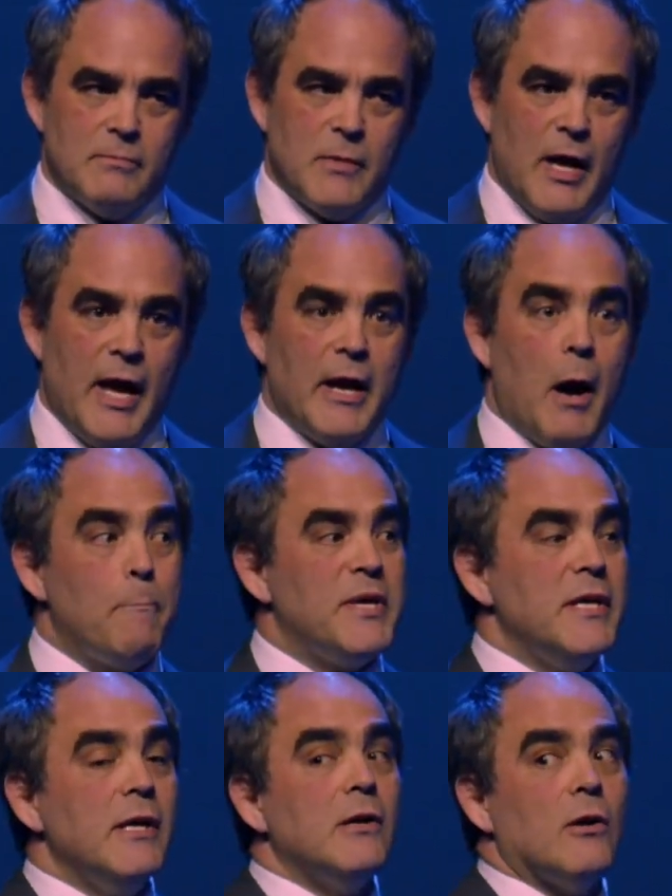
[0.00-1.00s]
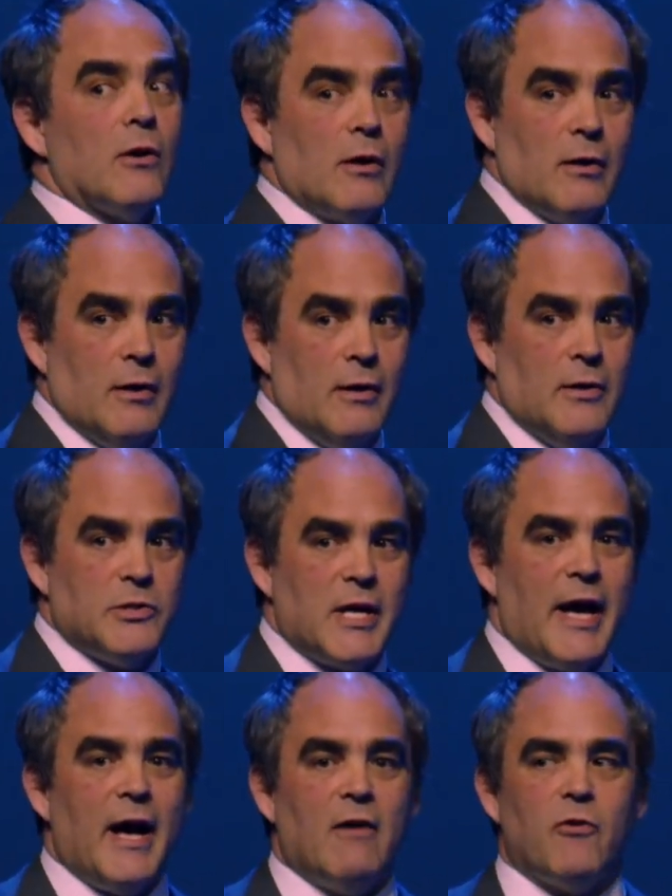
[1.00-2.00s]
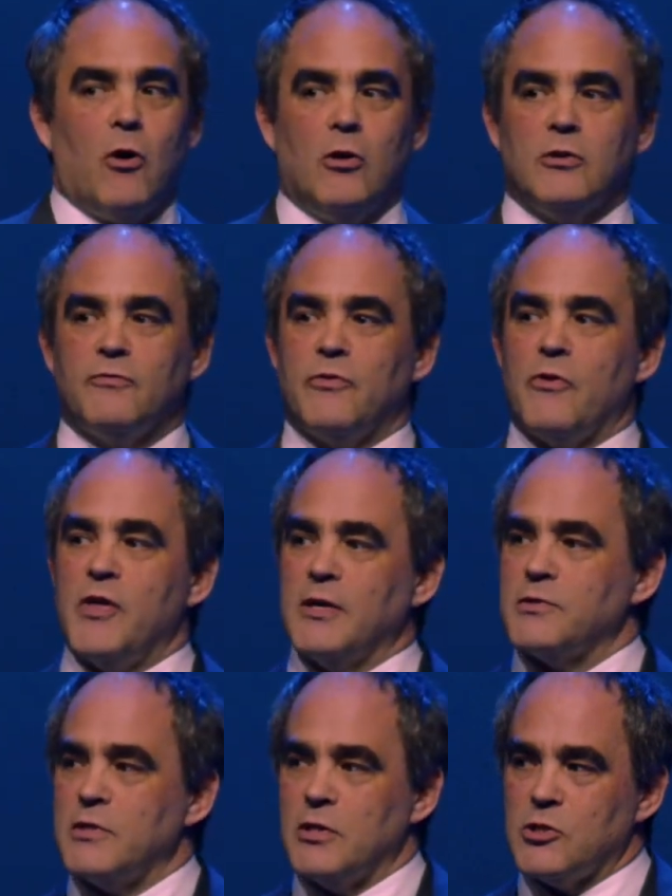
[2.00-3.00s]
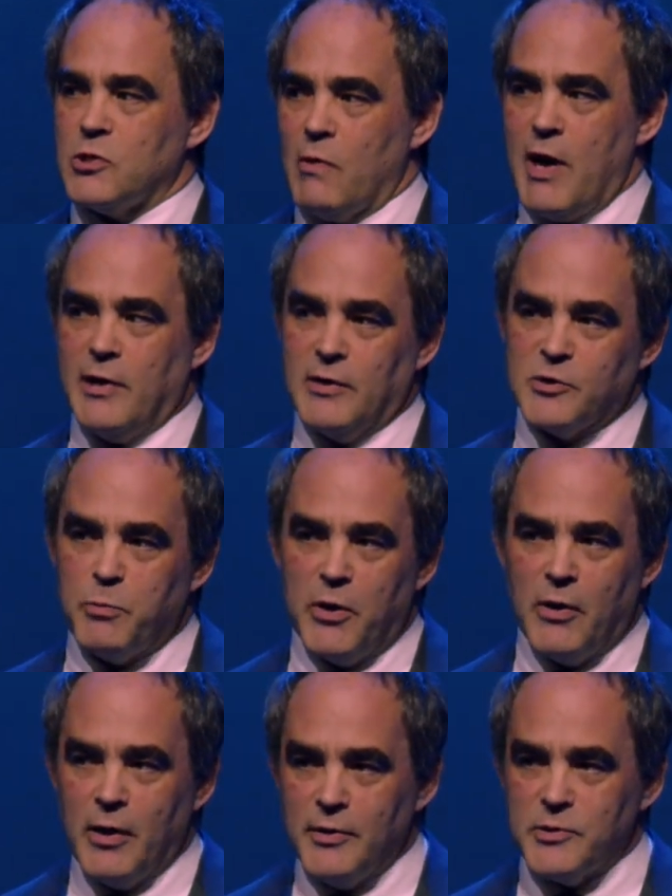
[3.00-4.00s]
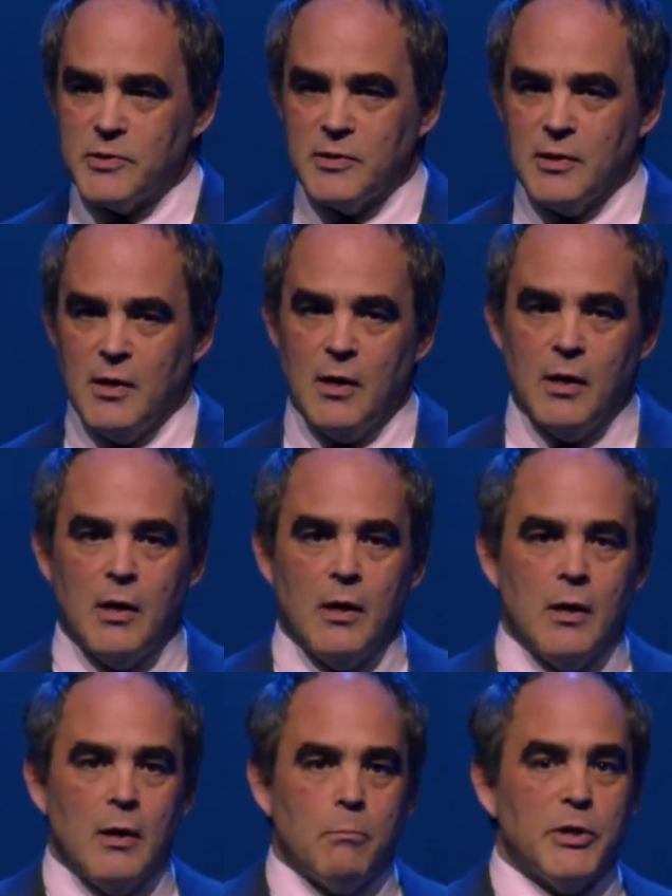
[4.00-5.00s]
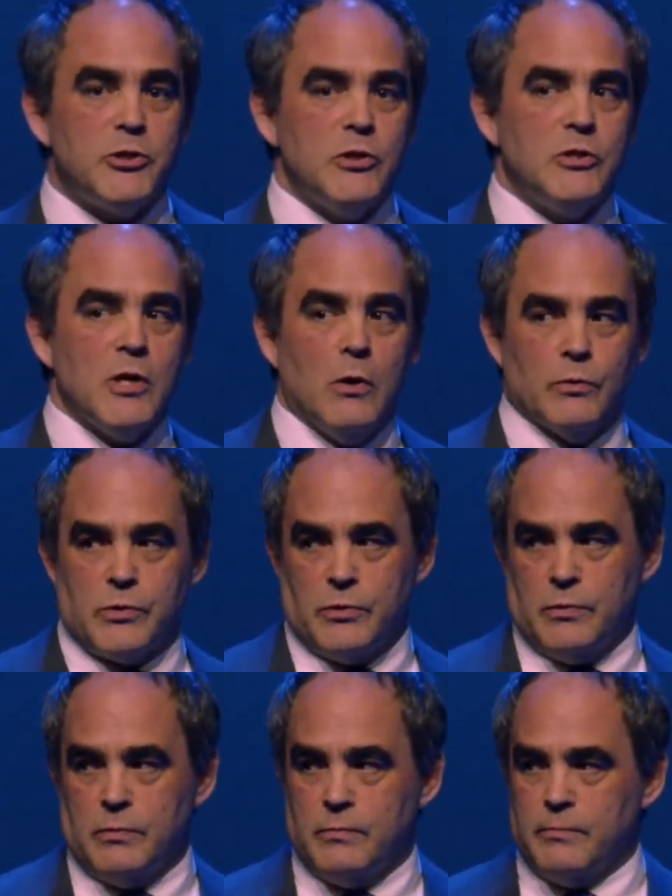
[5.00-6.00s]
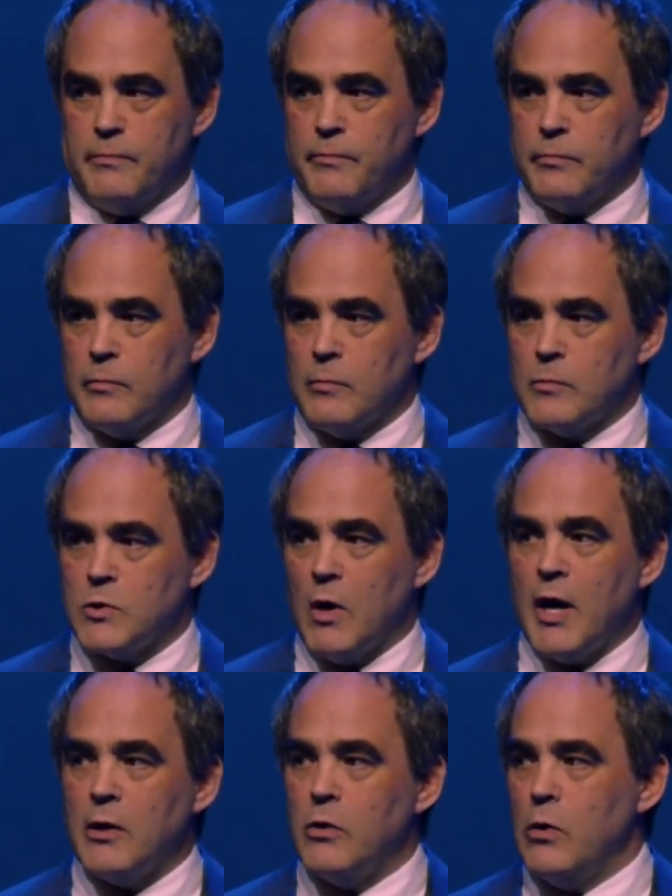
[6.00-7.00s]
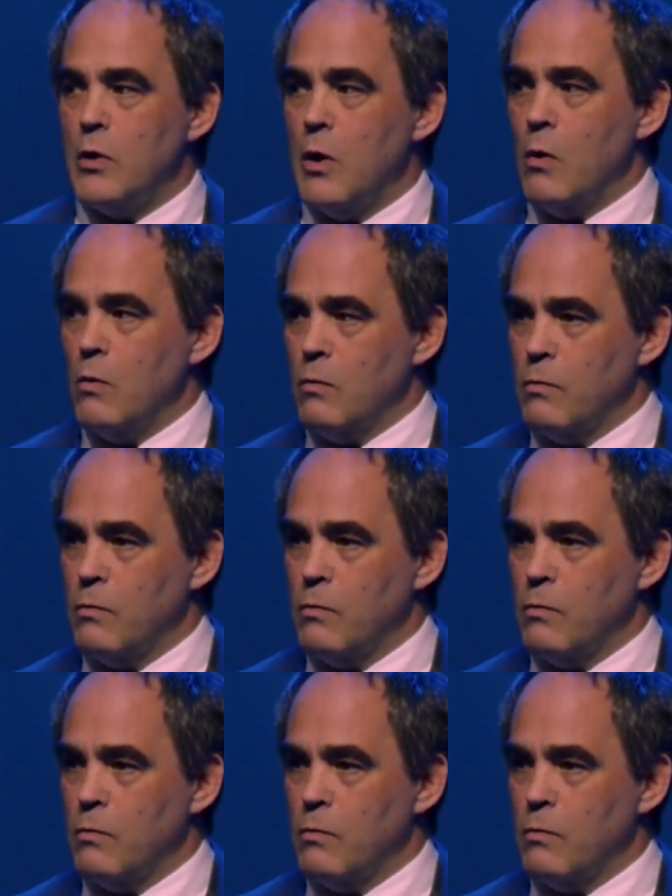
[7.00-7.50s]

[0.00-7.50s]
and appear to have all of the things that surround experience, but you don't. So how do you know?